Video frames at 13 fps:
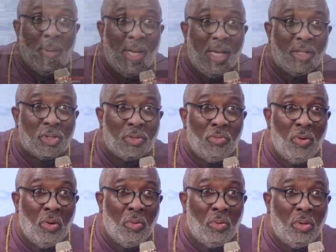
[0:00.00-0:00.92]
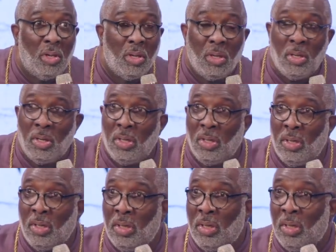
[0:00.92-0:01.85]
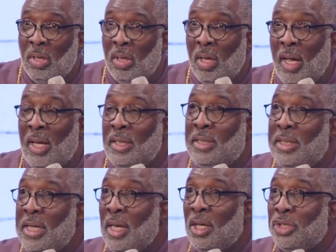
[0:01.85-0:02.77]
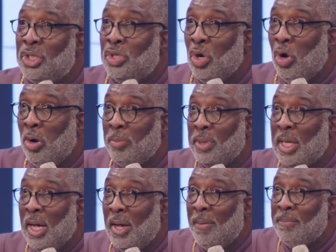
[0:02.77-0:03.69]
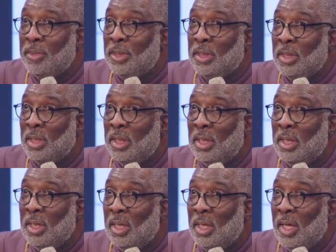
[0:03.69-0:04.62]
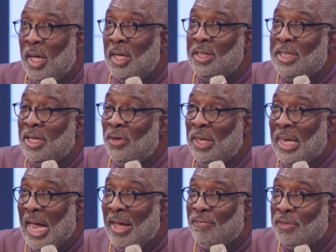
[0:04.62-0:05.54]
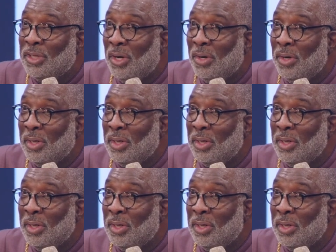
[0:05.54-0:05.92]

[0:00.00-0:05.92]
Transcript: hits the road? Until a storm comes? Until life turns?